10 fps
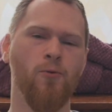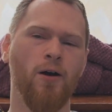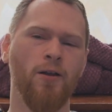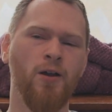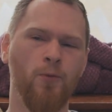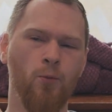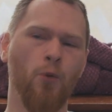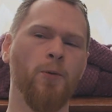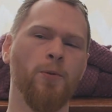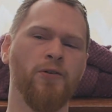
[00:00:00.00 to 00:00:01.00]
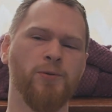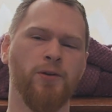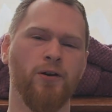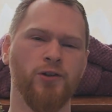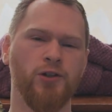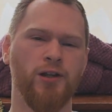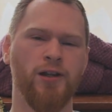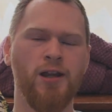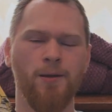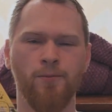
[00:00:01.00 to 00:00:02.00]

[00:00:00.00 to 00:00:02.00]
one, Warner Bros. production.